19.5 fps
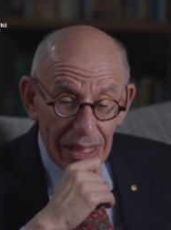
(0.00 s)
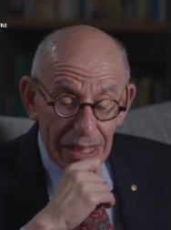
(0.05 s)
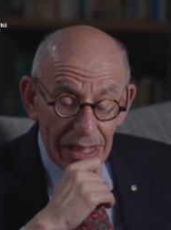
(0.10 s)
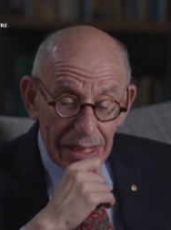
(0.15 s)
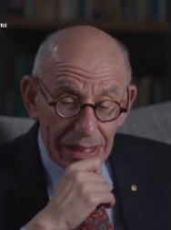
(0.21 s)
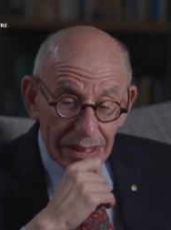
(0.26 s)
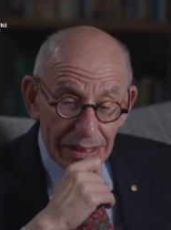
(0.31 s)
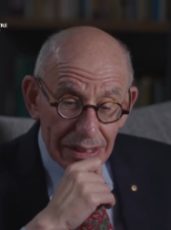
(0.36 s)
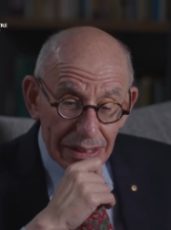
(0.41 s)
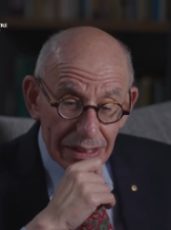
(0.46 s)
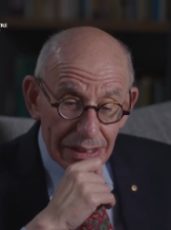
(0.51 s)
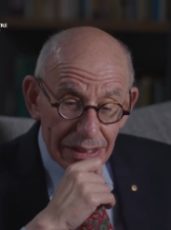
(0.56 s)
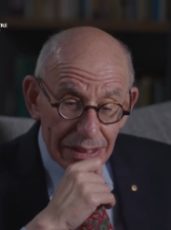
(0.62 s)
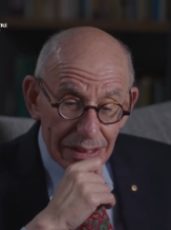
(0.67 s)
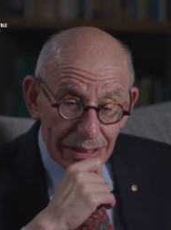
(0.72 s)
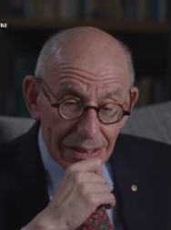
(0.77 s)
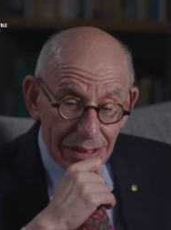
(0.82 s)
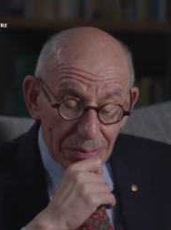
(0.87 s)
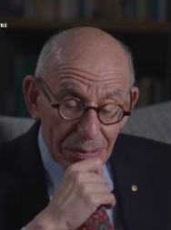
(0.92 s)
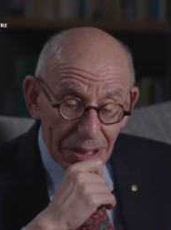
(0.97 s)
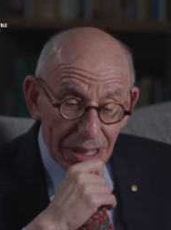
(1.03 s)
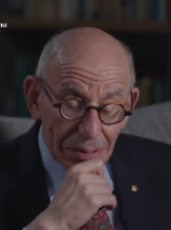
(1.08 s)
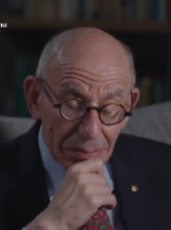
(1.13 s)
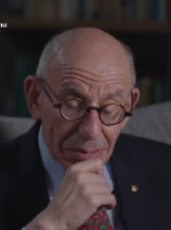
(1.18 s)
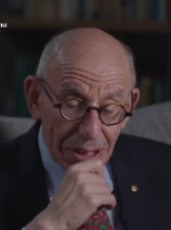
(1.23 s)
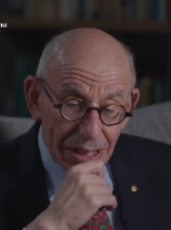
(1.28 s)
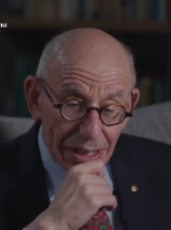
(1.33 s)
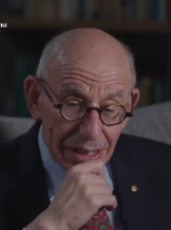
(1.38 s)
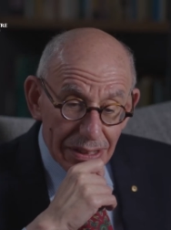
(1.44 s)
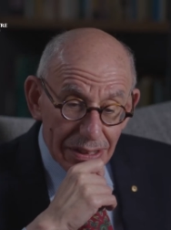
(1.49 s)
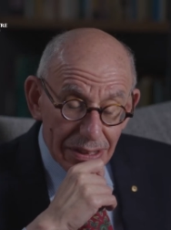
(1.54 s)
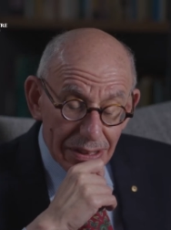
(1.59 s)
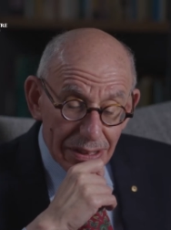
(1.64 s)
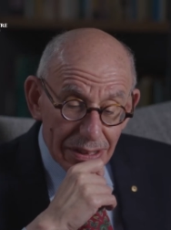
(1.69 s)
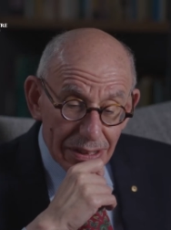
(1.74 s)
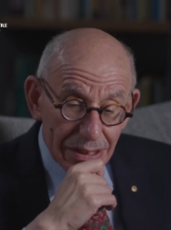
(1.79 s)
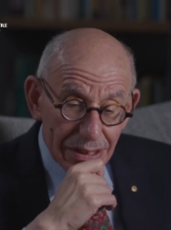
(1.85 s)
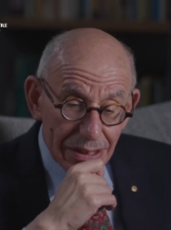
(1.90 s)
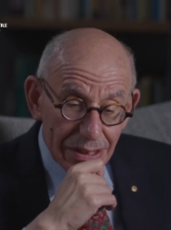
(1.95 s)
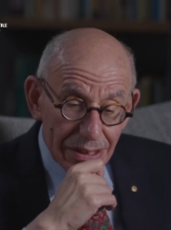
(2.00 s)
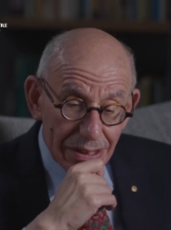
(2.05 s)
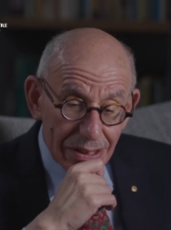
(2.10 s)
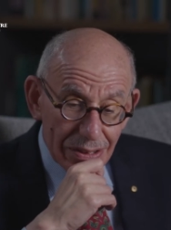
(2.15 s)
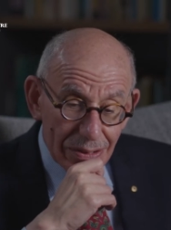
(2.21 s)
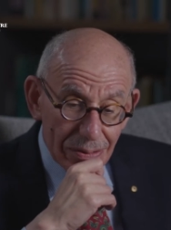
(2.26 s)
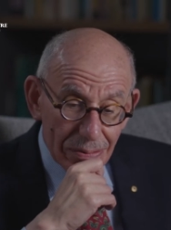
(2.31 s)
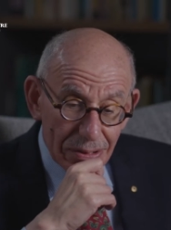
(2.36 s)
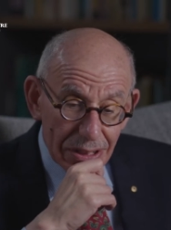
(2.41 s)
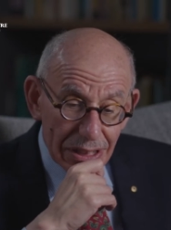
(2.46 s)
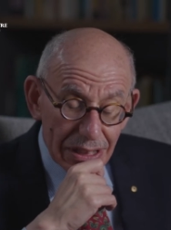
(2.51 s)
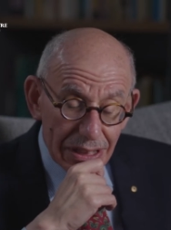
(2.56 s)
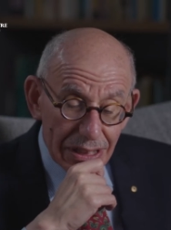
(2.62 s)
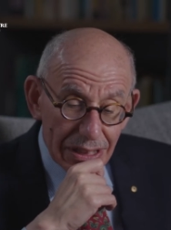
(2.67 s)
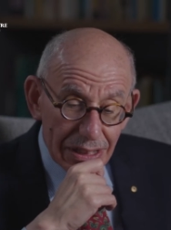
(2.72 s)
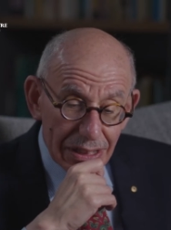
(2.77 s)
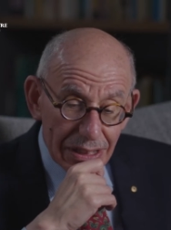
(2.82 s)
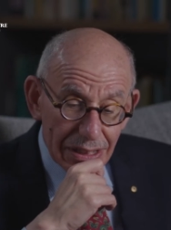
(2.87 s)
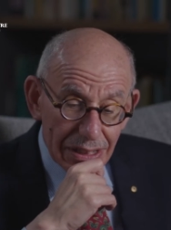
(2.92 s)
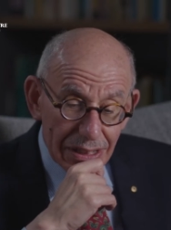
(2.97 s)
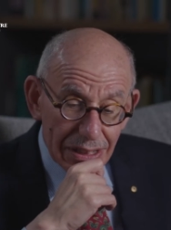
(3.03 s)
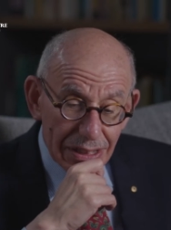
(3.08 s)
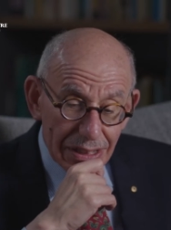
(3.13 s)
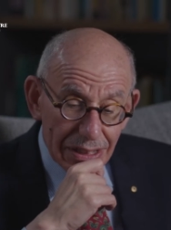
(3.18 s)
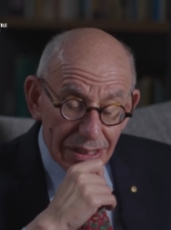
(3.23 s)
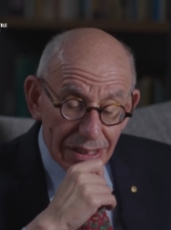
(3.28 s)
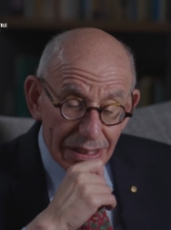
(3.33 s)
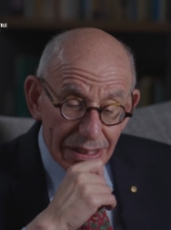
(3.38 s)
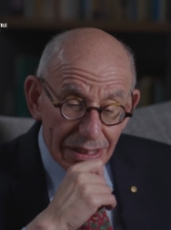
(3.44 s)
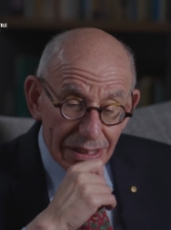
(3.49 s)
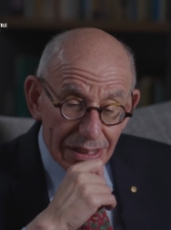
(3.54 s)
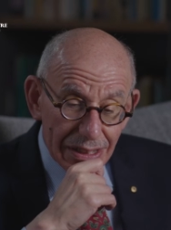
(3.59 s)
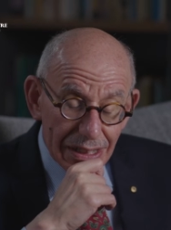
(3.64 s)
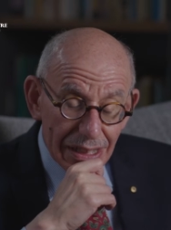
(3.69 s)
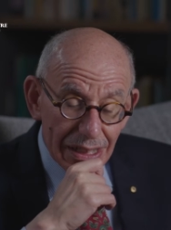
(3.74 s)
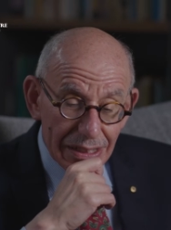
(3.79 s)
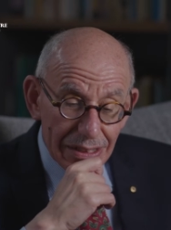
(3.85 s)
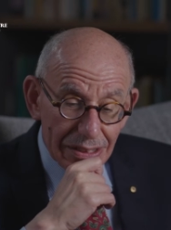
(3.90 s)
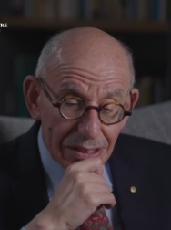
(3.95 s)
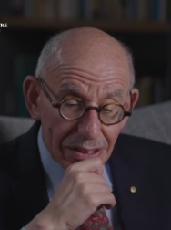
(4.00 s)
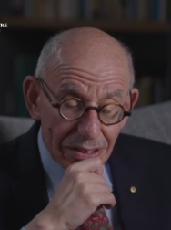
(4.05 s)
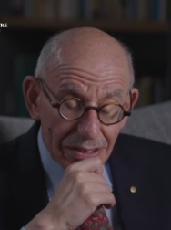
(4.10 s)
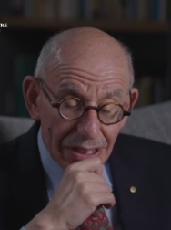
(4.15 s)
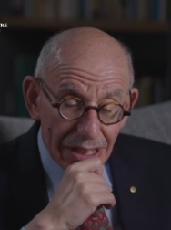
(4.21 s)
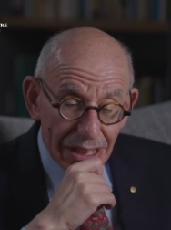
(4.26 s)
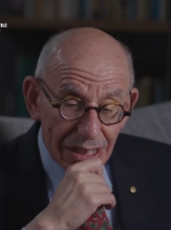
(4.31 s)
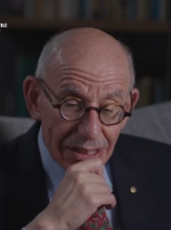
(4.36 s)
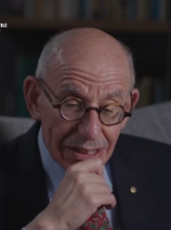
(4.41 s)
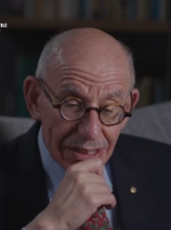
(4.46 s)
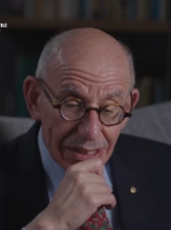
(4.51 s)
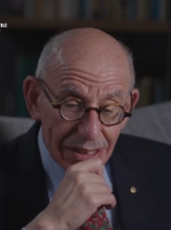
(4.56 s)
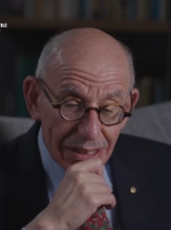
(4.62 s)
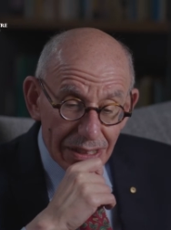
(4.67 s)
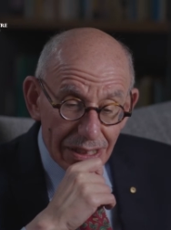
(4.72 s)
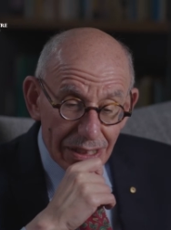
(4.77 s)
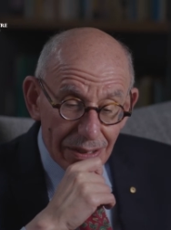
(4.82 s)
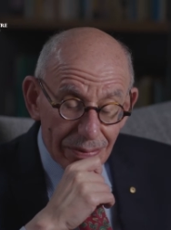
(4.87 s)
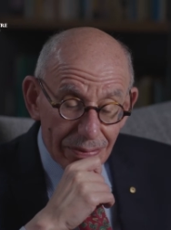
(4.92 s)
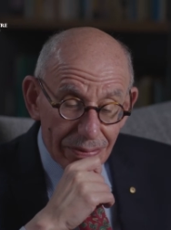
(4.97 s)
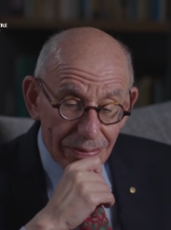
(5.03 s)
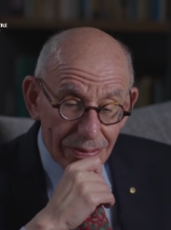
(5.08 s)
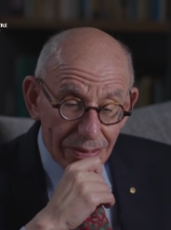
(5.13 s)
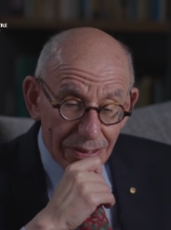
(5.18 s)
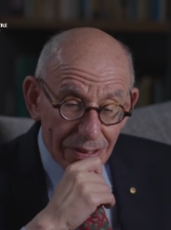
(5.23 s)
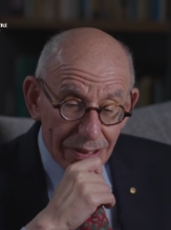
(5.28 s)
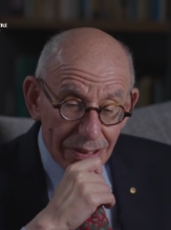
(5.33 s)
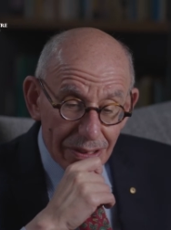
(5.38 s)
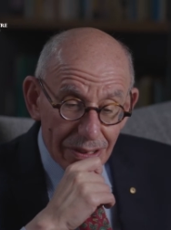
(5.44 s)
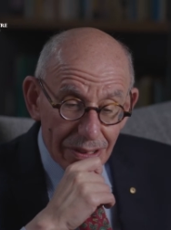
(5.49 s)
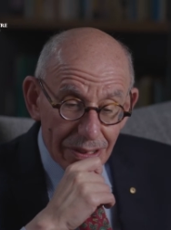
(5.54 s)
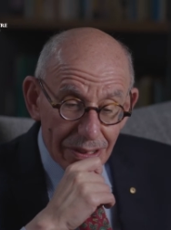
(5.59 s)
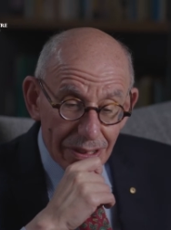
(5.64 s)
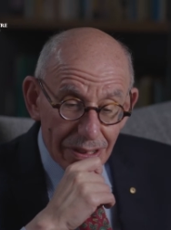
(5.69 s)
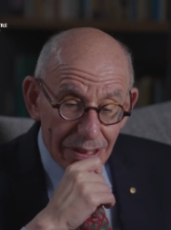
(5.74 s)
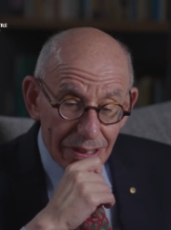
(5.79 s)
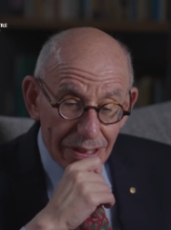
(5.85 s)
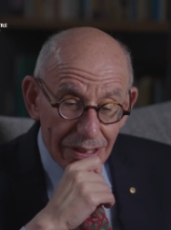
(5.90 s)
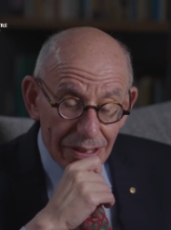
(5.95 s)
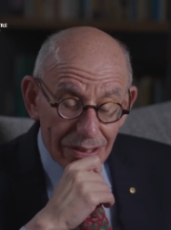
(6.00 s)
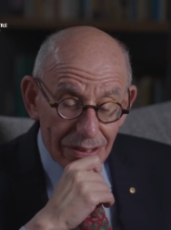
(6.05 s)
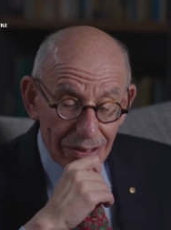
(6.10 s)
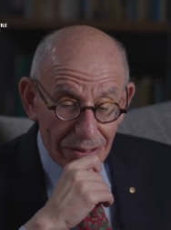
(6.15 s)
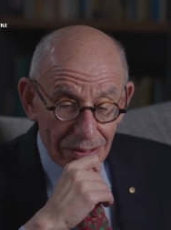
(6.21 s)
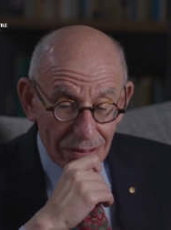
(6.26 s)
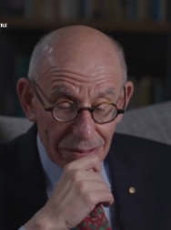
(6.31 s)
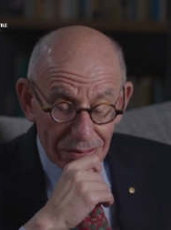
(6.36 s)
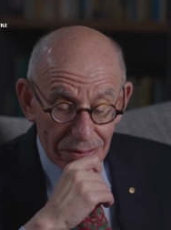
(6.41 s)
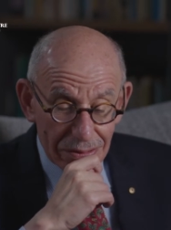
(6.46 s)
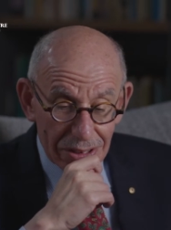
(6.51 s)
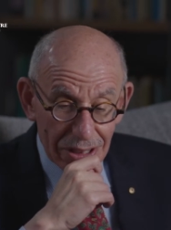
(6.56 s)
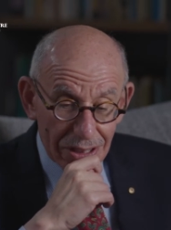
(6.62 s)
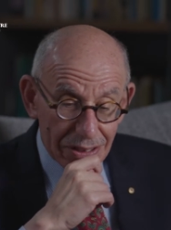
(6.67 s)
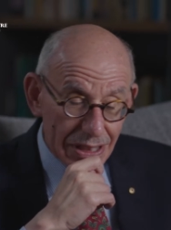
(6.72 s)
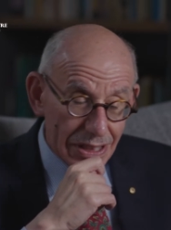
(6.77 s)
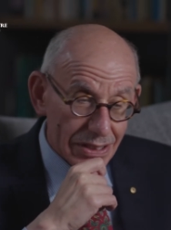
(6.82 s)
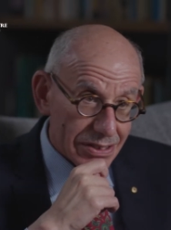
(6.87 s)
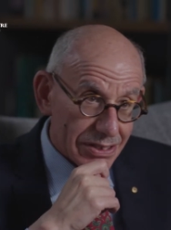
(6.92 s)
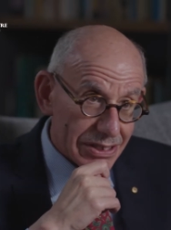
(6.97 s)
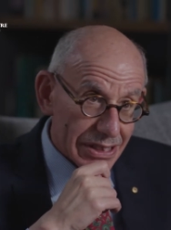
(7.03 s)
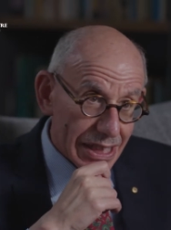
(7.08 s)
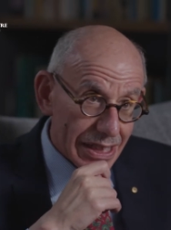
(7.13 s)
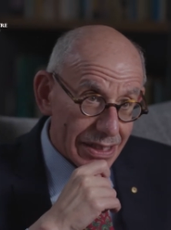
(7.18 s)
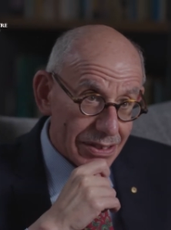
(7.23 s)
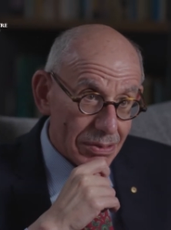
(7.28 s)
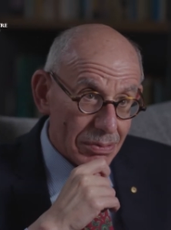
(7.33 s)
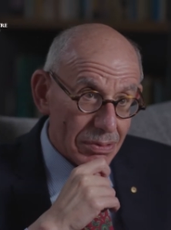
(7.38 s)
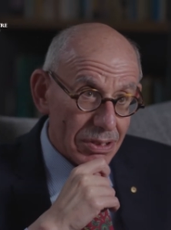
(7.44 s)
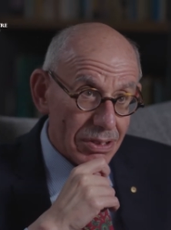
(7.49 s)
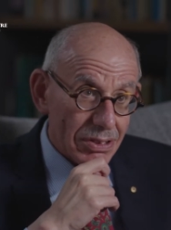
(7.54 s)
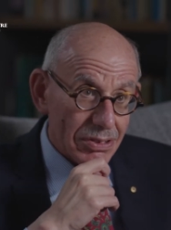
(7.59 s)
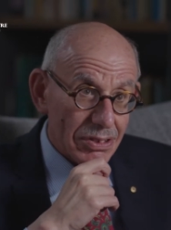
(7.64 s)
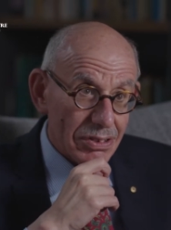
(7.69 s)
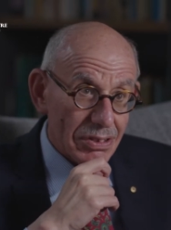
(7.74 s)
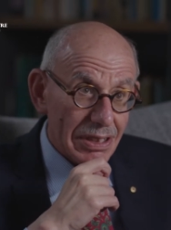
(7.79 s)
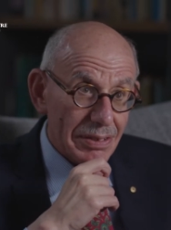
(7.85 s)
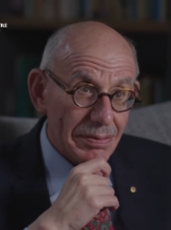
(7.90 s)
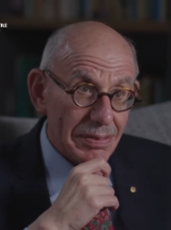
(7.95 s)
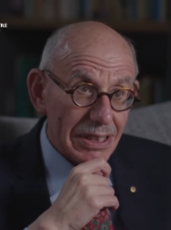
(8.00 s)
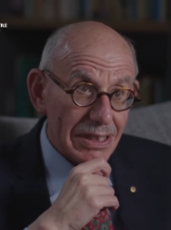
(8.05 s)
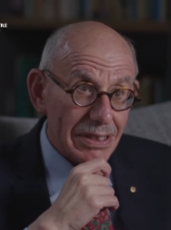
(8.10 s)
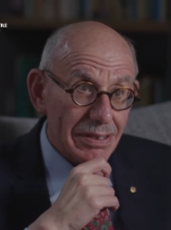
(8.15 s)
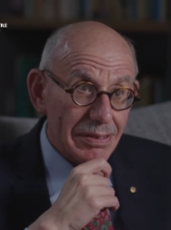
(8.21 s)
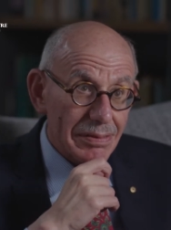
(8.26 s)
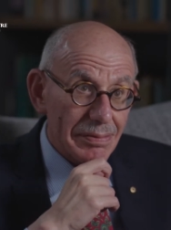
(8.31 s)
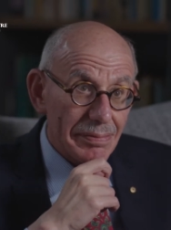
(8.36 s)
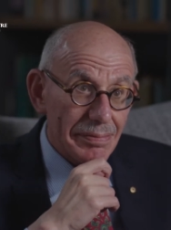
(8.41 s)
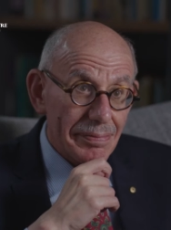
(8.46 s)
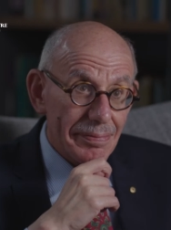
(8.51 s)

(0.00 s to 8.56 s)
And to my mind, you really can't do that if you don't understand the world you live in.